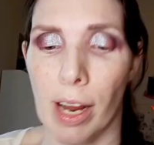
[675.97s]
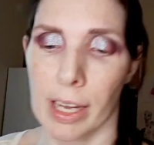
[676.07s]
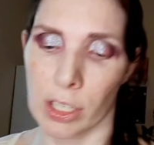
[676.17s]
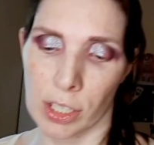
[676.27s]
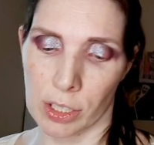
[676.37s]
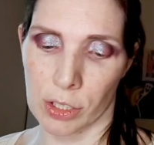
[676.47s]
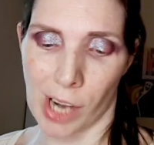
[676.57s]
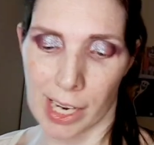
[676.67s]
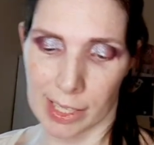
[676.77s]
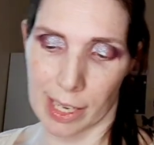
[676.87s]
try it because she has
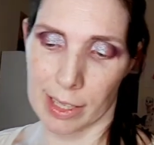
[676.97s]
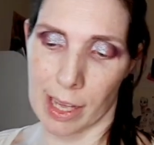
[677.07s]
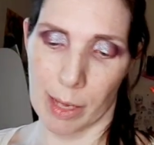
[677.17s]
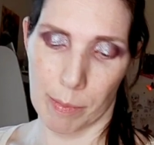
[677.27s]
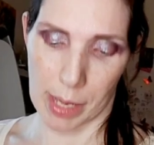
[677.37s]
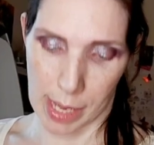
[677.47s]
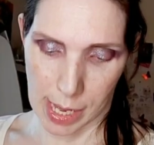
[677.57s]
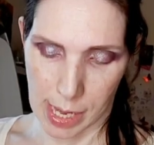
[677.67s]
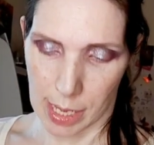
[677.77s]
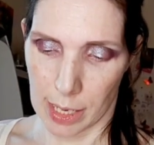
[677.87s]
dry skin like
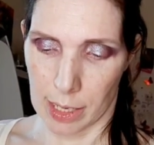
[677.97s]
me.